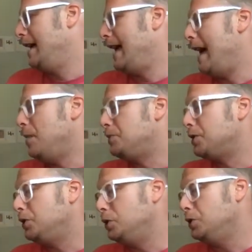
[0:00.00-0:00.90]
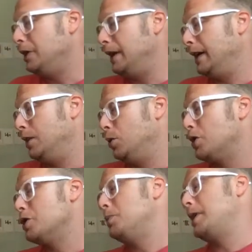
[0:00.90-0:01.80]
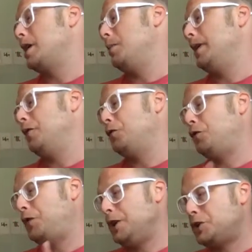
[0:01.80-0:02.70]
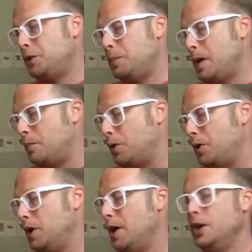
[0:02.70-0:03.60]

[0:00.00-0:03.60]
Absolutely. In order to become an official member,